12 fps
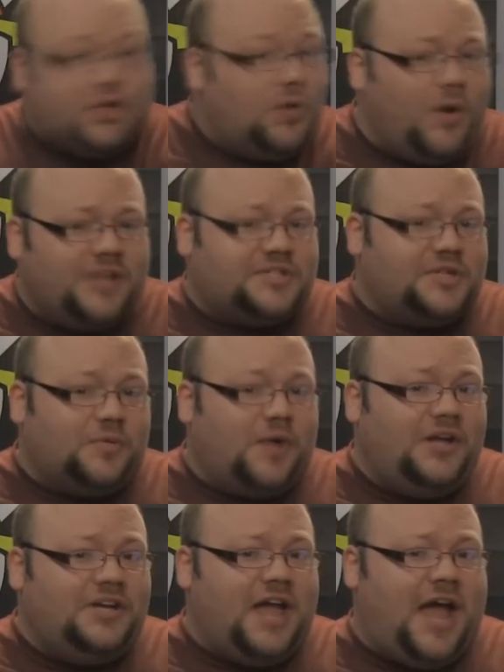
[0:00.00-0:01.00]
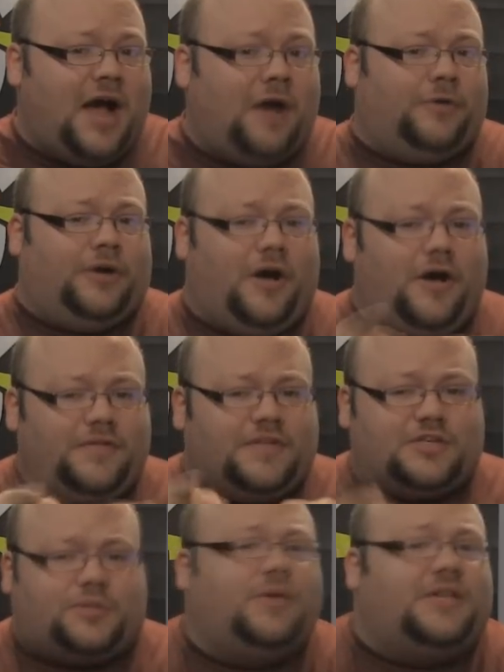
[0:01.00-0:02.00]
So what's the rundown on
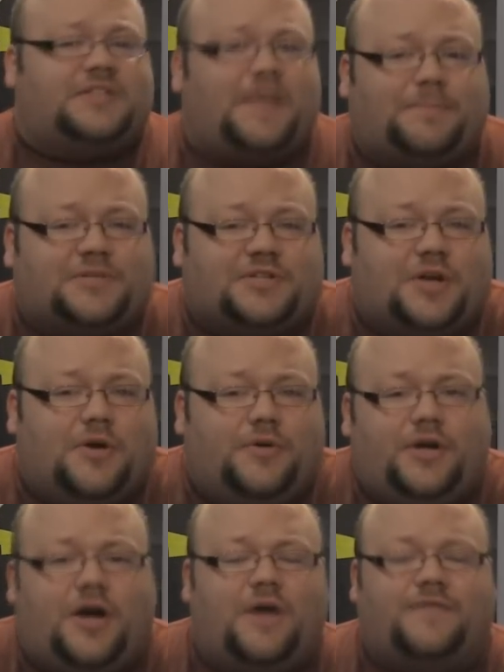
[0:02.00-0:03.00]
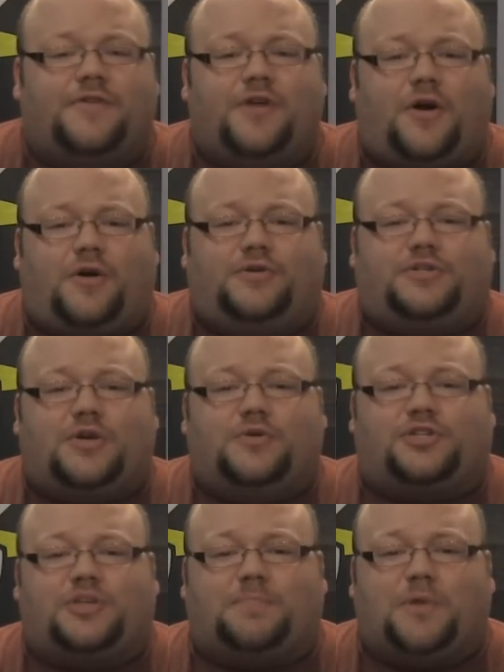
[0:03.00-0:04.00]
this week's episode of Naruto
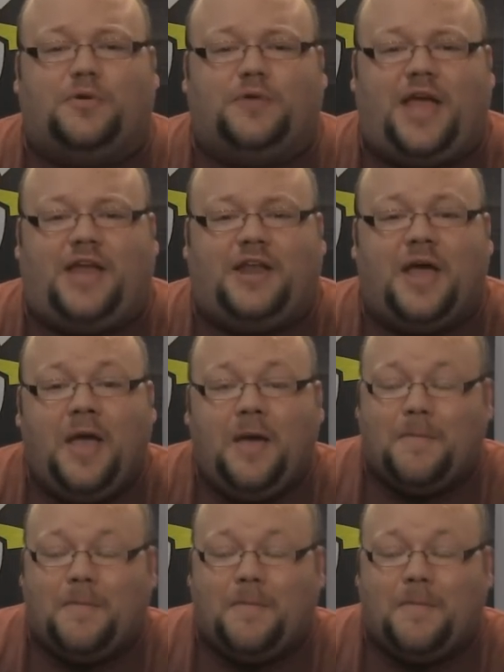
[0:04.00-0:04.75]
Shippuden?